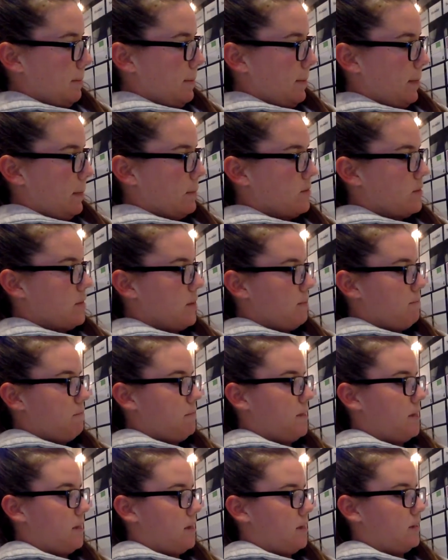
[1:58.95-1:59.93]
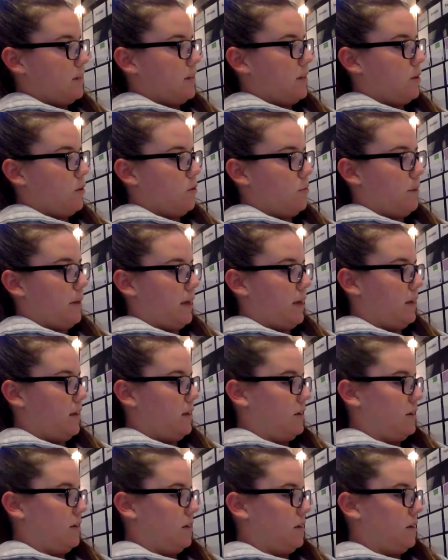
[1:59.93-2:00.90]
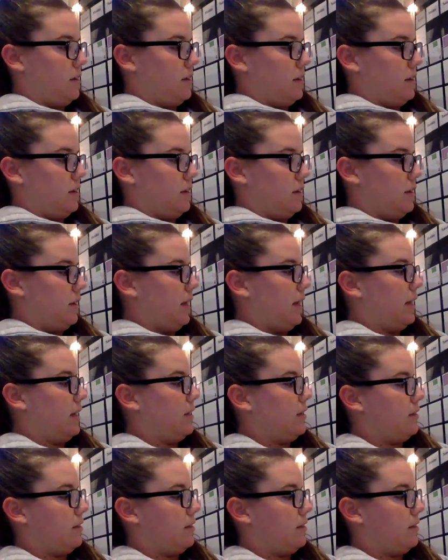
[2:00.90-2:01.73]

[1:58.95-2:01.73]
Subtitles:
something a little bit like